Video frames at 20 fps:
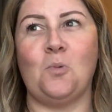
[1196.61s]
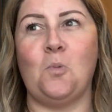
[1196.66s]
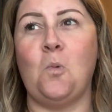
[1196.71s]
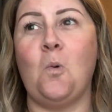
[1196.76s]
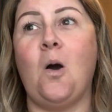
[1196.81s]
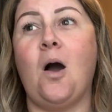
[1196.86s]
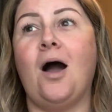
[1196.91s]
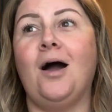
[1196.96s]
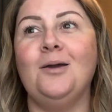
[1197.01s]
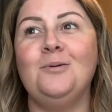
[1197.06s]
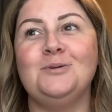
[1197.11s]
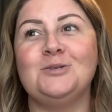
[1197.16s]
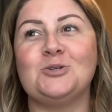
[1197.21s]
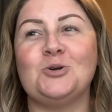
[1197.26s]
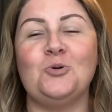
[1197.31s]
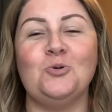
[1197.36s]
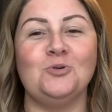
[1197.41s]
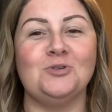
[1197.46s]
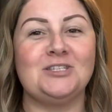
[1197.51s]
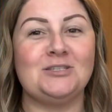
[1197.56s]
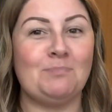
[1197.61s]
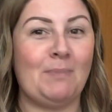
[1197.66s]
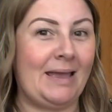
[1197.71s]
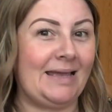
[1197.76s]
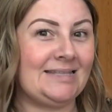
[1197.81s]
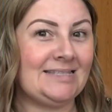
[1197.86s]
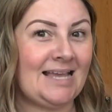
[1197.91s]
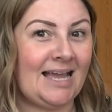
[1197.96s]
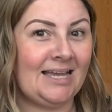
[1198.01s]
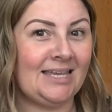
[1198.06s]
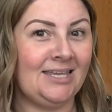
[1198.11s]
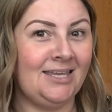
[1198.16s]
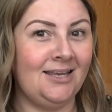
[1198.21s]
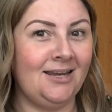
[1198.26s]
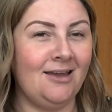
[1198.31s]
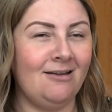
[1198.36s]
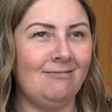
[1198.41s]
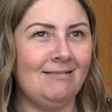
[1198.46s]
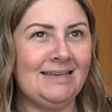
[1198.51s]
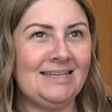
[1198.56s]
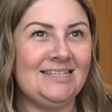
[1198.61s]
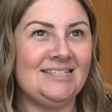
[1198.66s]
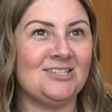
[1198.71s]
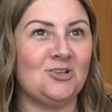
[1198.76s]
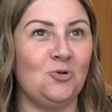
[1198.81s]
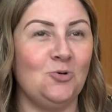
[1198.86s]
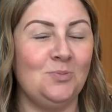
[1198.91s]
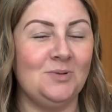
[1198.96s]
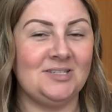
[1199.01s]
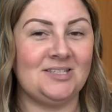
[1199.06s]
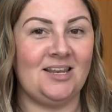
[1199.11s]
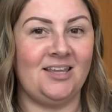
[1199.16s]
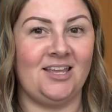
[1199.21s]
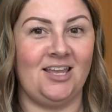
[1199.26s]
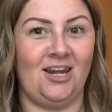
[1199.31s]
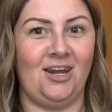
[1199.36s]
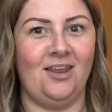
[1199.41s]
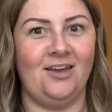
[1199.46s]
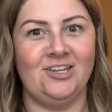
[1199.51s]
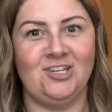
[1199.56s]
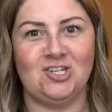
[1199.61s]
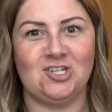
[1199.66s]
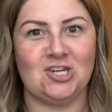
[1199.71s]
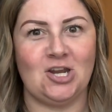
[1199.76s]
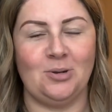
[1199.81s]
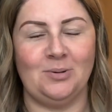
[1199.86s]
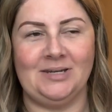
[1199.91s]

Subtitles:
what I would call spectacular. It is almost like a light show